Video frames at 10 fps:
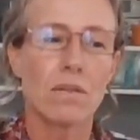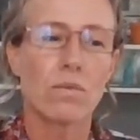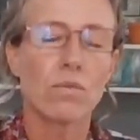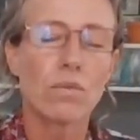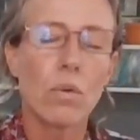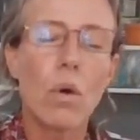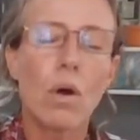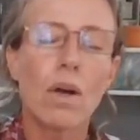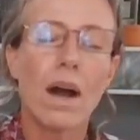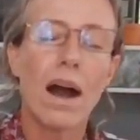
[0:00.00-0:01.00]

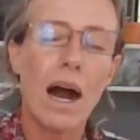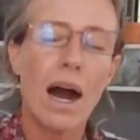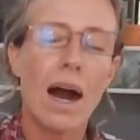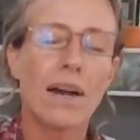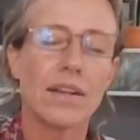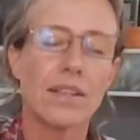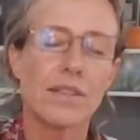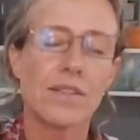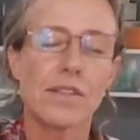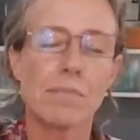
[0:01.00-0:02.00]
raw heart
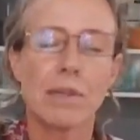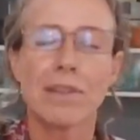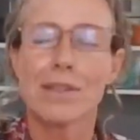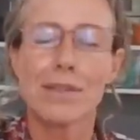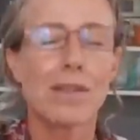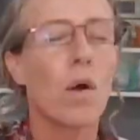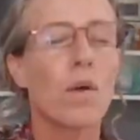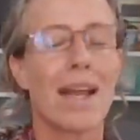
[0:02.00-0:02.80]
and spirit and soul